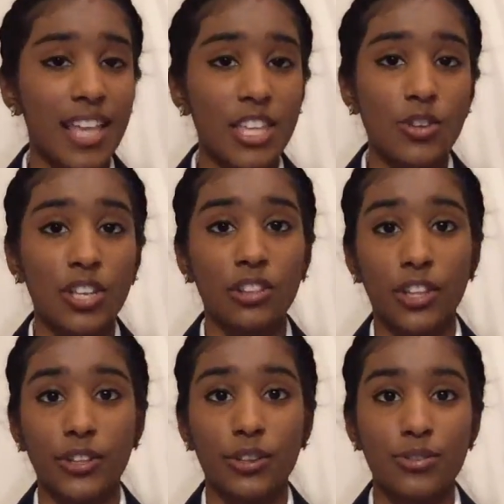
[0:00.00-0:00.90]
that you can
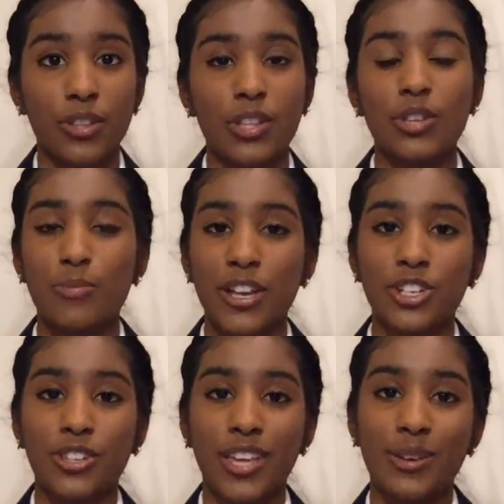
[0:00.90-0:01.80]
look through so that you make
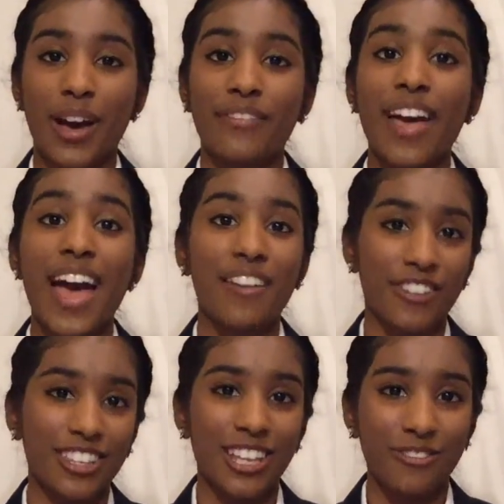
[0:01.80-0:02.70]
sure that you have
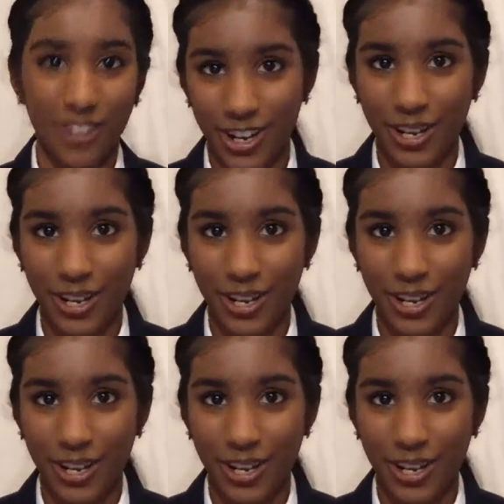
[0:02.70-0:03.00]
everything for your